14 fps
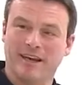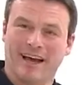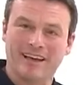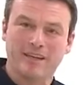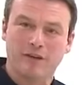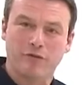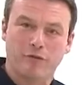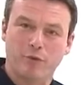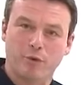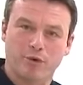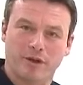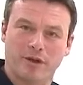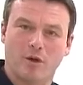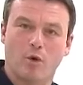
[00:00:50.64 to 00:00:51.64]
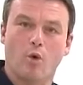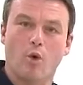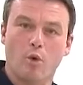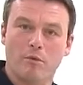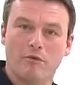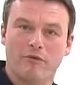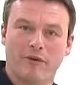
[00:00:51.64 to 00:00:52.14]
It's very simple.
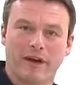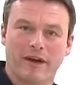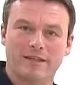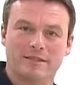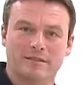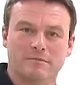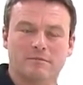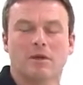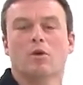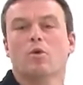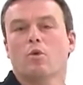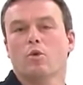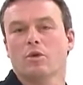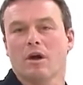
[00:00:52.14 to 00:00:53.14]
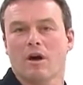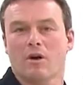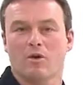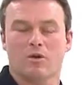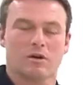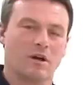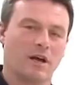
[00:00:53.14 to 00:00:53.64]
Here I can convert
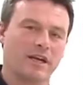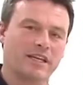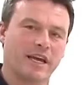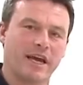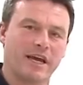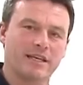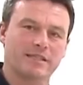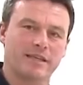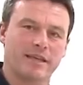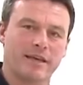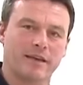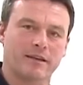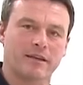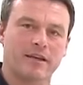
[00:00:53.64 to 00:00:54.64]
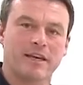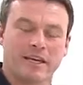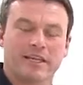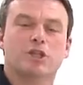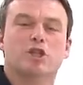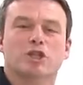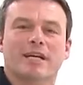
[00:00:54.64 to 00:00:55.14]
hand-operated routers or
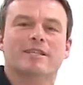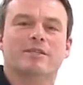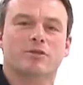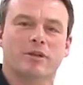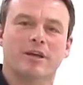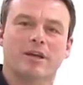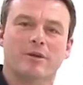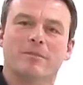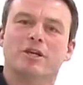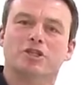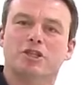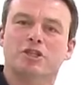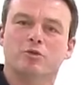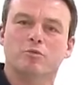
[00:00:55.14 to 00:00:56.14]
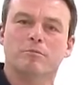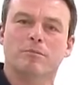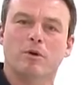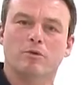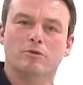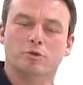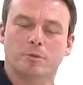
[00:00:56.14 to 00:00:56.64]
circular saws into
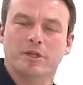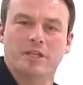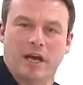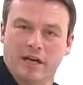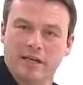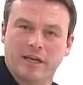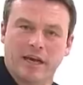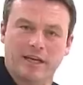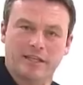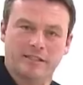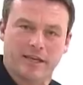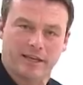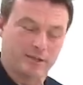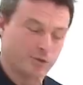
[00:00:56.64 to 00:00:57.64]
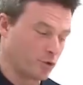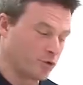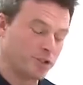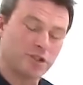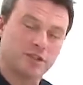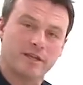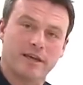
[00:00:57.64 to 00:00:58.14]
stationary machines.
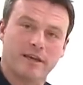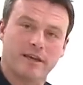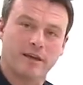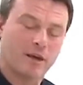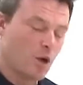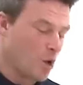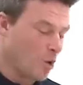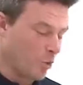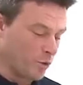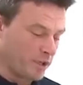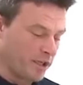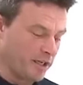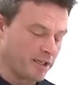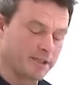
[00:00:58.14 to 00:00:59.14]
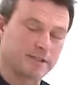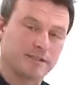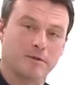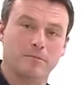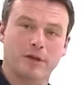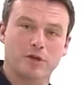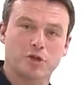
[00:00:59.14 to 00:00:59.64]
In other words,
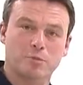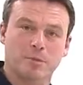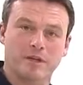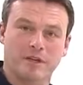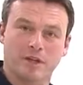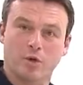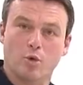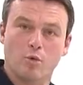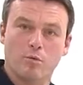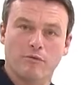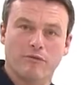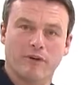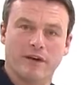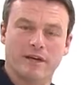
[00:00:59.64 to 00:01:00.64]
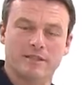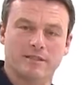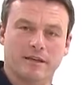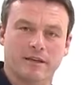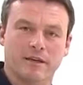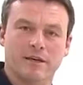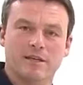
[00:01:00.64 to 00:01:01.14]
a circular saw into a
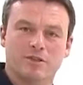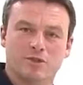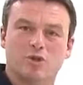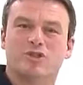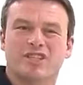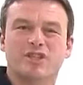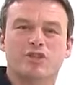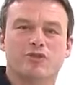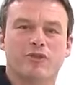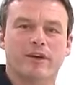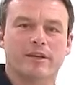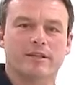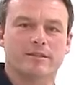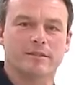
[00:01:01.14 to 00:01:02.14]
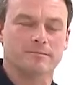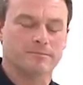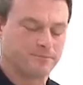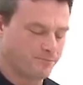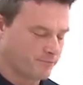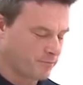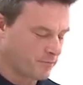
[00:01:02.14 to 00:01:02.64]
table saw, and here in
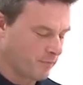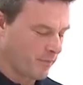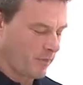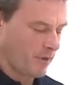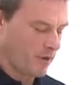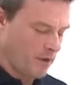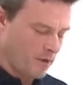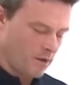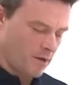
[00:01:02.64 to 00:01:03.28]
this example,